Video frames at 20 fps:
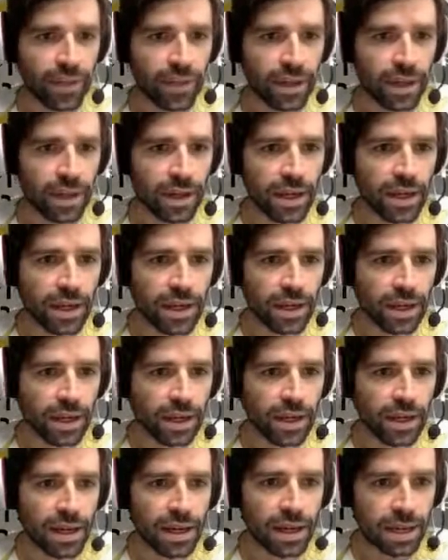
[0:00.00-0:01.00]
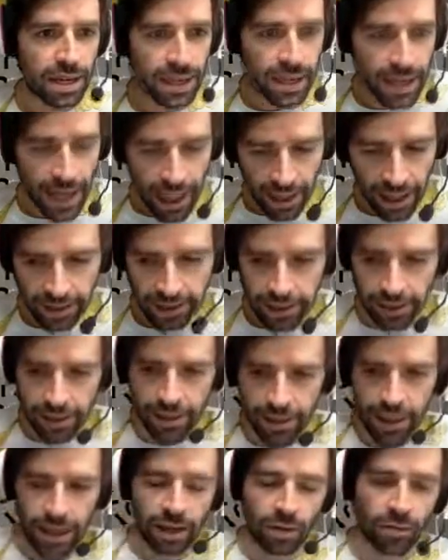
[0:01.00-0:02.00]
The next
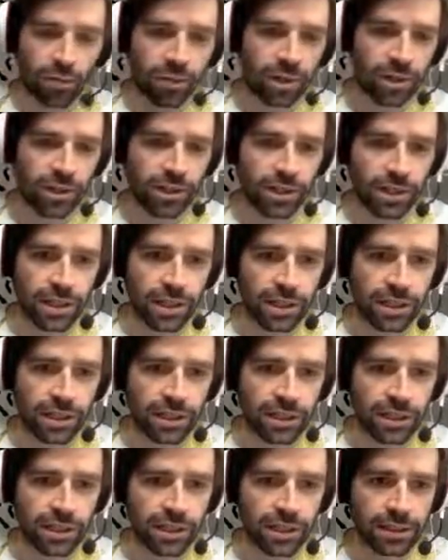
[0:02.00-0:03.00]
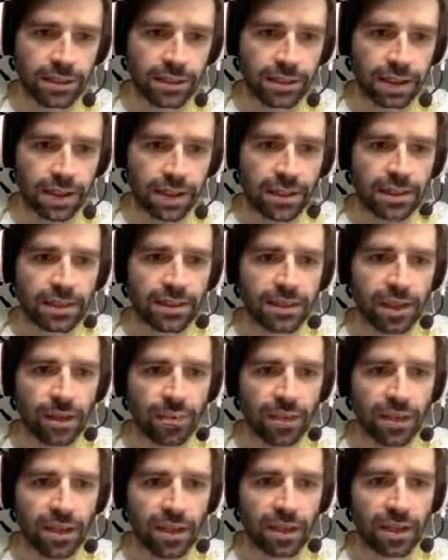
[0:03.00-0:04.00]
thing, which is
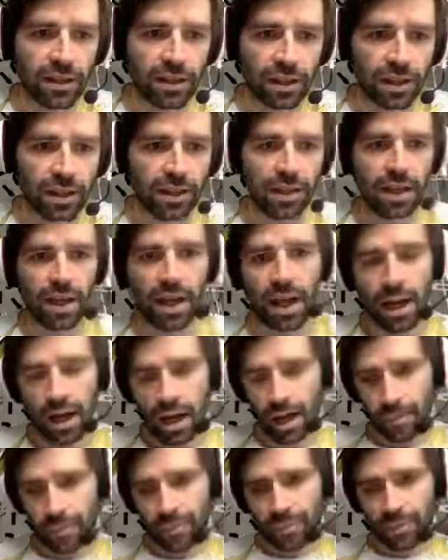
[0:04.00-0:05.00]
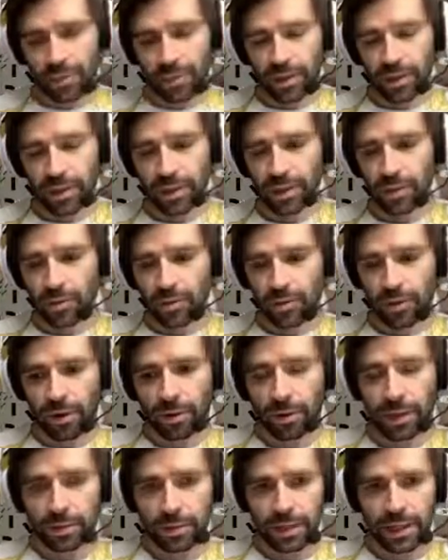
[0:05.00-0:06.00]
something that you
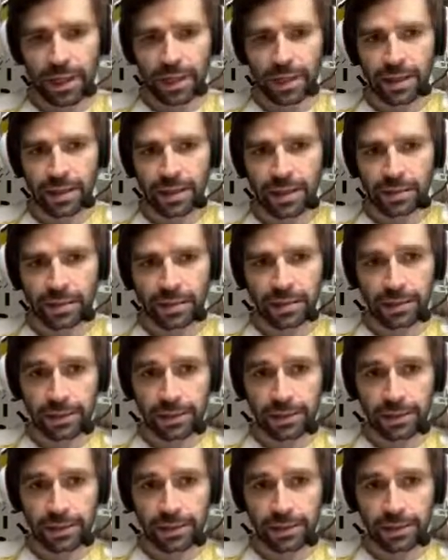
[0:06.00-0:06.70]
probably